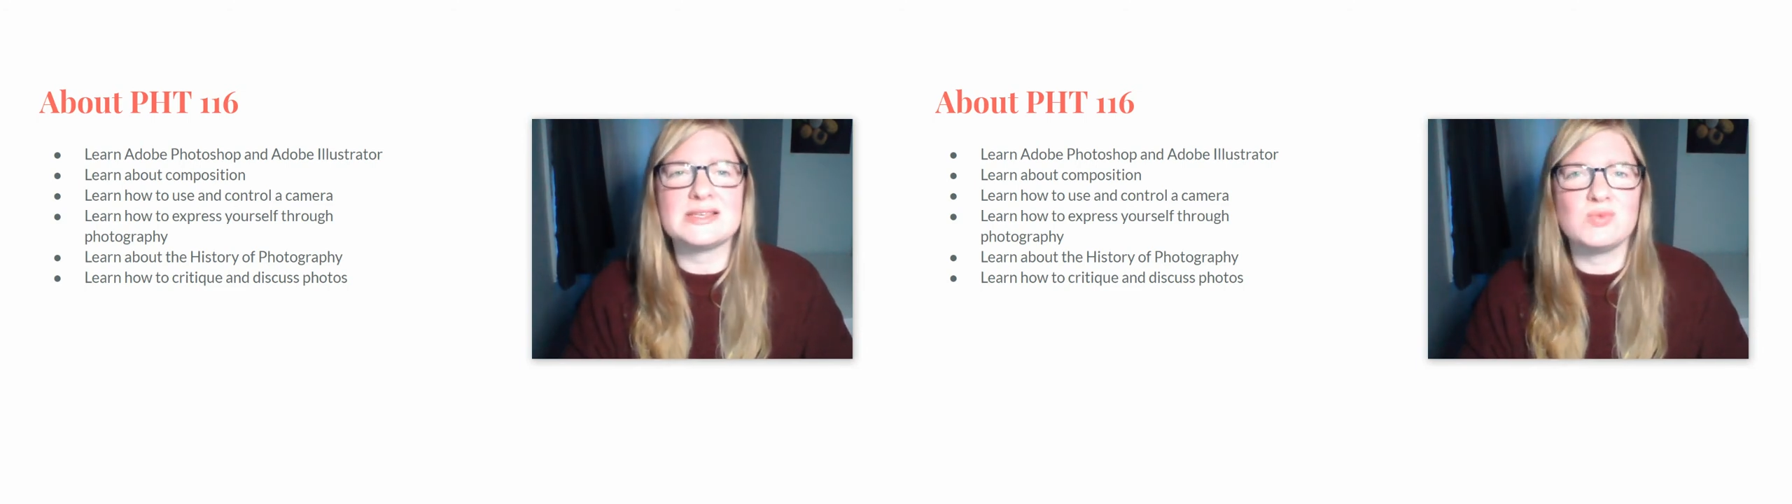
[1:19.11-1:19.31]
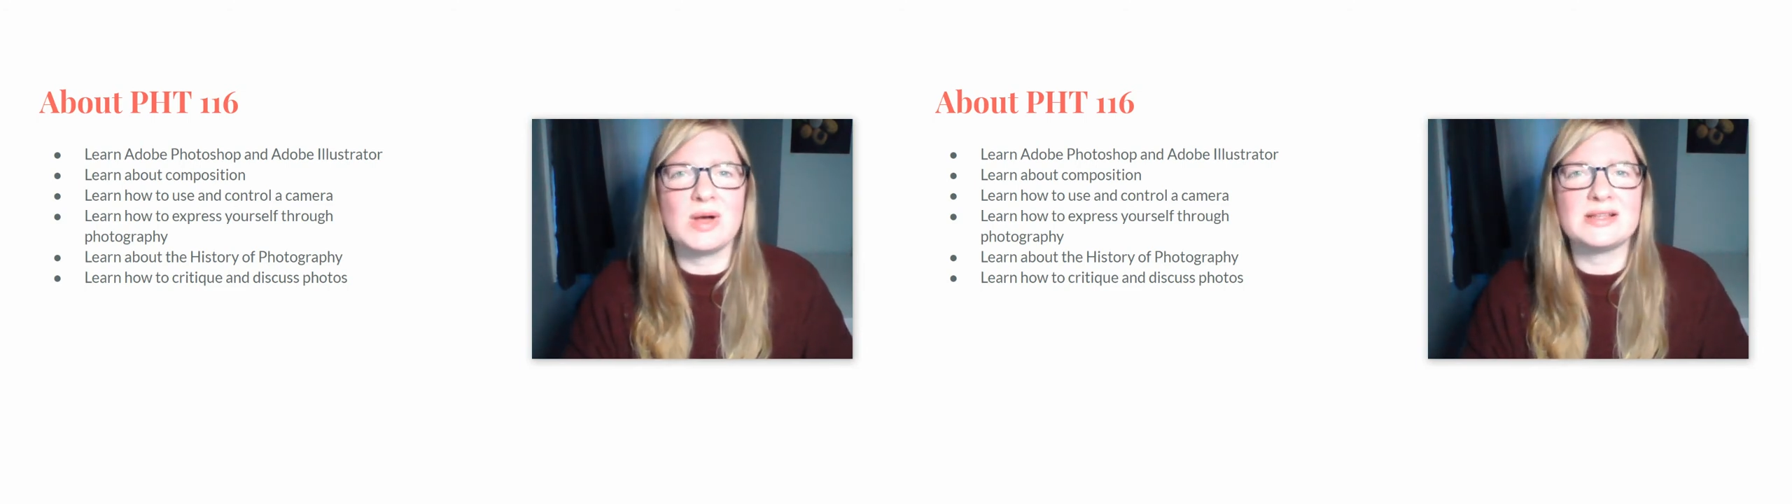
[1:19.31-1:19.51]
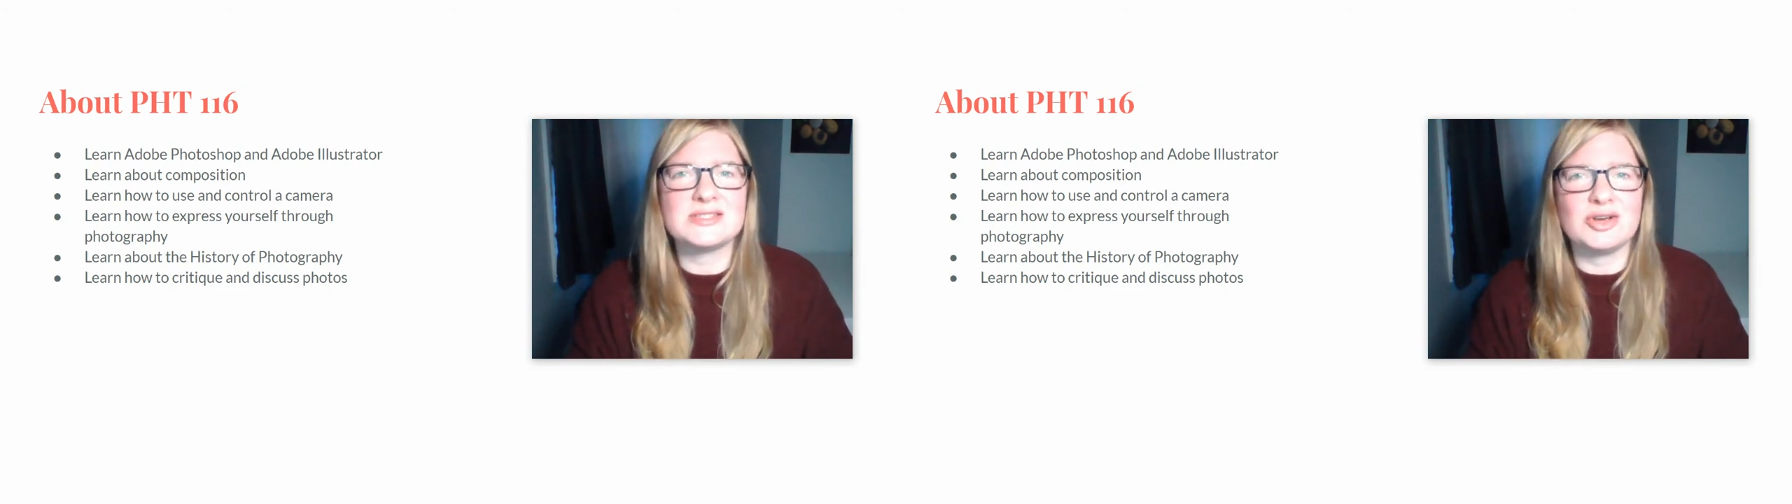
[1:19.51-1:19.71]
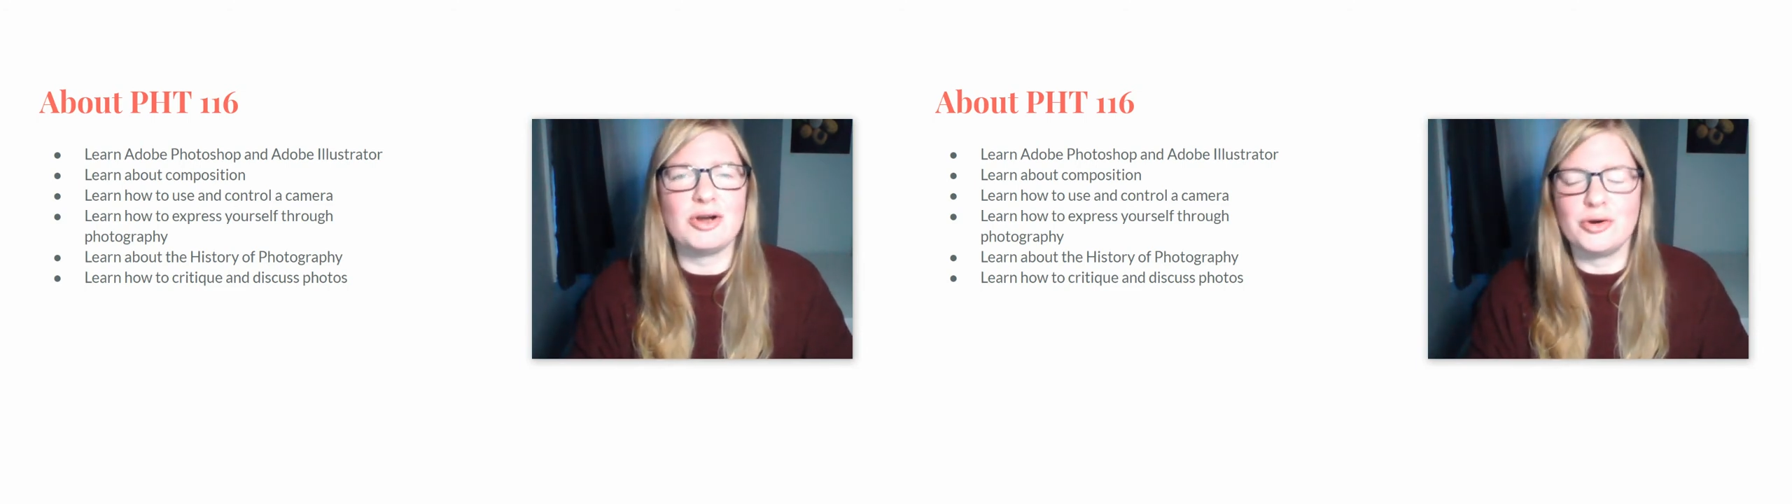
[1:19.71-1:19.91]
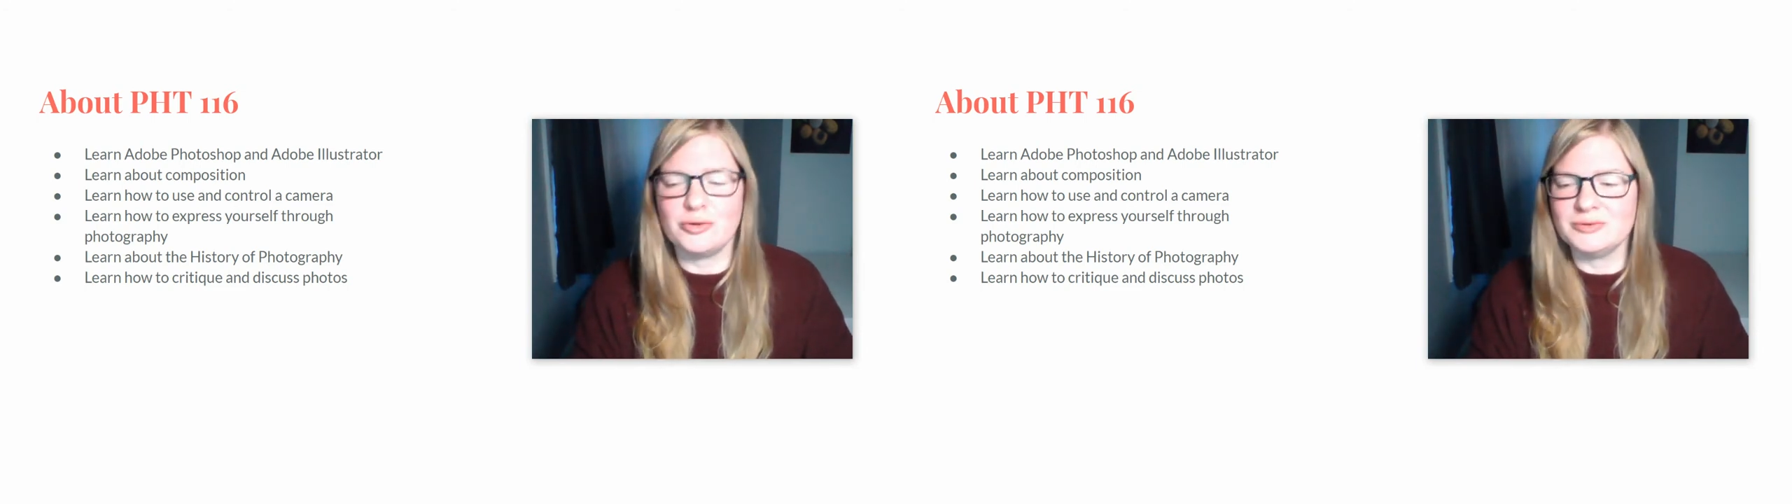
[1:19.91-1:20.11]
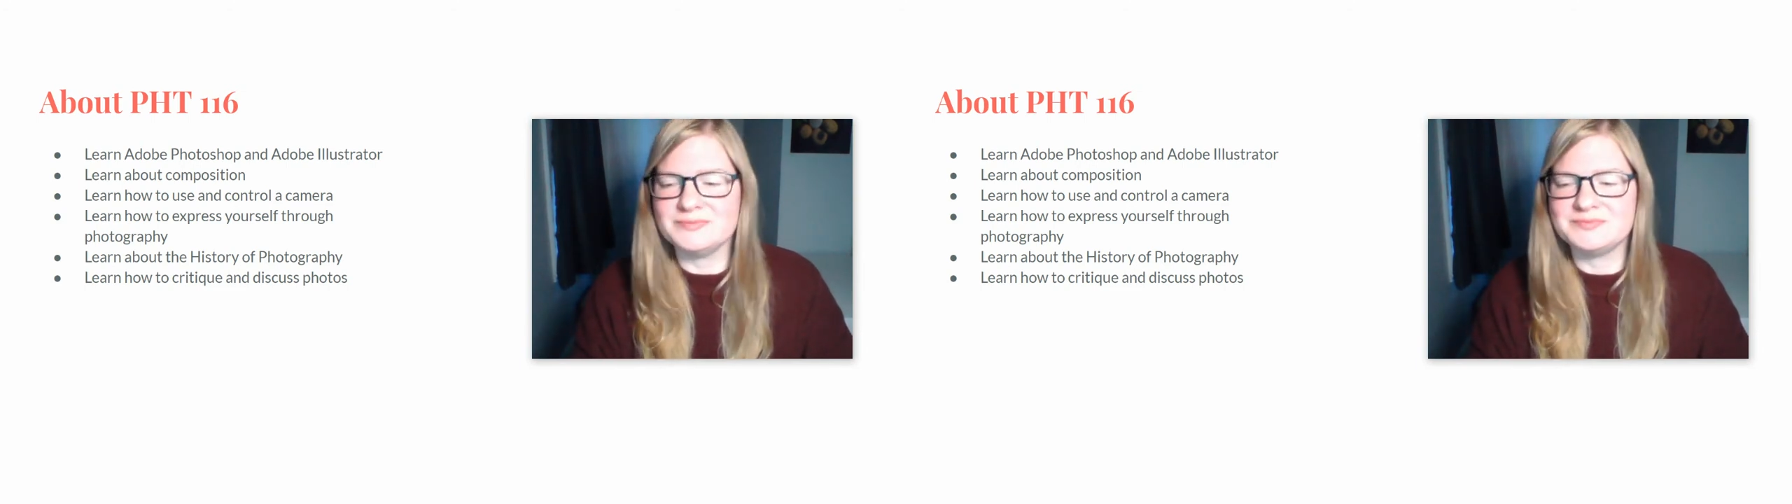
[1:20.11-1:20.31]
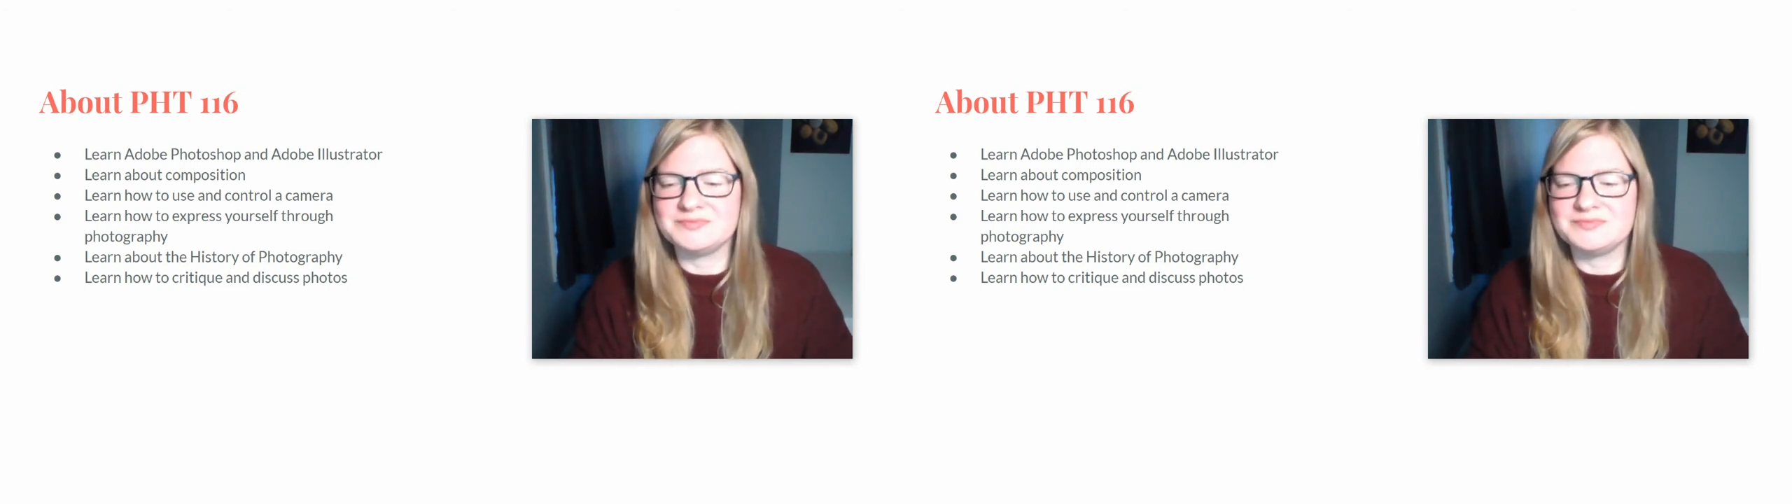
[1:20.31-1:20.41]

as well as your own.